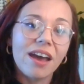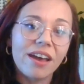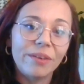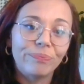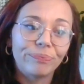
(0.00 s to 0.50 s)

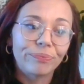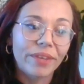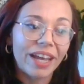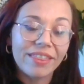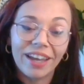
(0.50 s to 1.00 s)
And
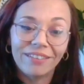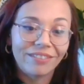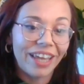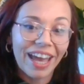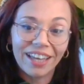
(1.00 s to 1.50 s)

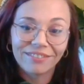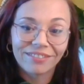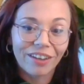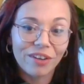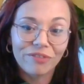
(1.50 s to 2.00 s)
then,
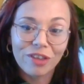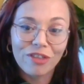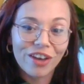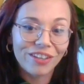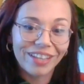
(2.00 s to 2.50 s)
kind of the
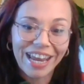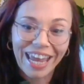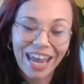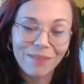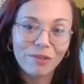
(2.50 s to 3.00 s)
Thursday
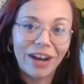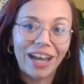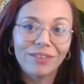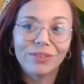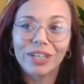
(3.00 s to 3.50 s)
came
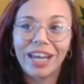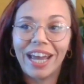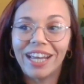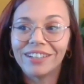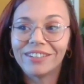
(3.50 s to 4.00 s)
around,
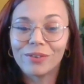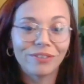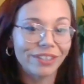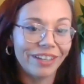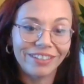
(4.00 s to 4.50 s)
and
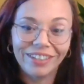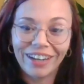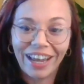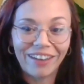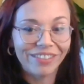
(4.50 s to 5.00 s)
all of a
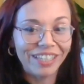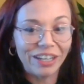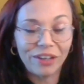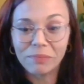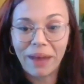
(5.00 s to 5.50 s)
sudden I have,
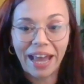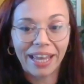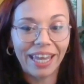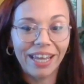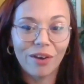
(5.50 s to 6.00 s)
this
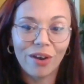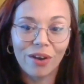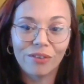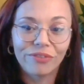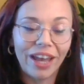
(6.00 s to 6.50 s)
backing
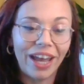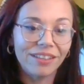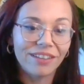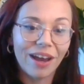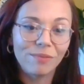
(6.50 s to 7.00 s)
of
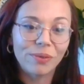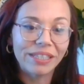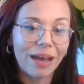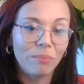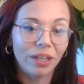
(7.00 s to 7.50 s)
Time to
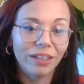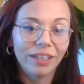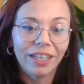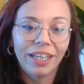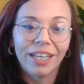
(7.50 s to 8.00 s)

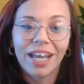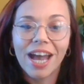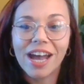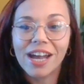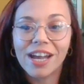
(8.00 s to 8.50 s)
Assemble.
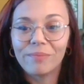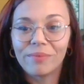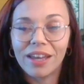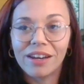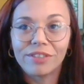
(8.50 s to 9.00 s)

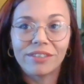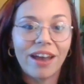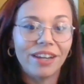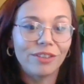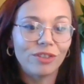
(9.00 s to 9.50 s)
And I've
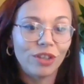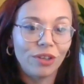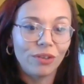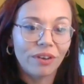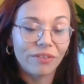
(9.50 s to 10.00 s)
decided
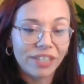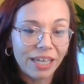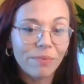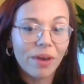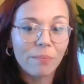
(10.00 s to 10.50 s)
to kind of
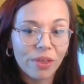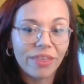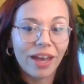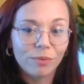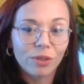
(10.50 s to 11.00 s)
team up with
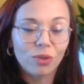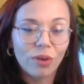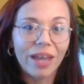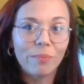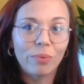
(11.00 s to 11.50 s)
them to
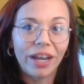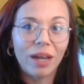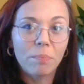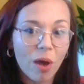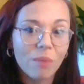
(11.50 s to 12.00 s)
try and
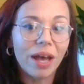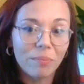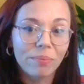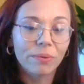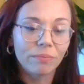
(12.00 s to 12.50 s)
bring
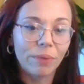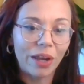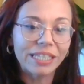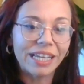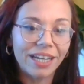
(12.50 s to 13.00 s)
bottom-up
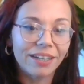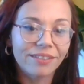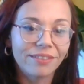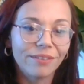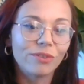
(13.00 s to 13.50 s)

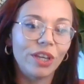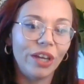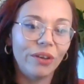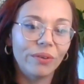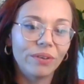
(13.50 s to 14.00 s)
politics
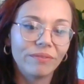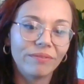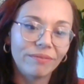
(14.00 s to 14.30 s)
to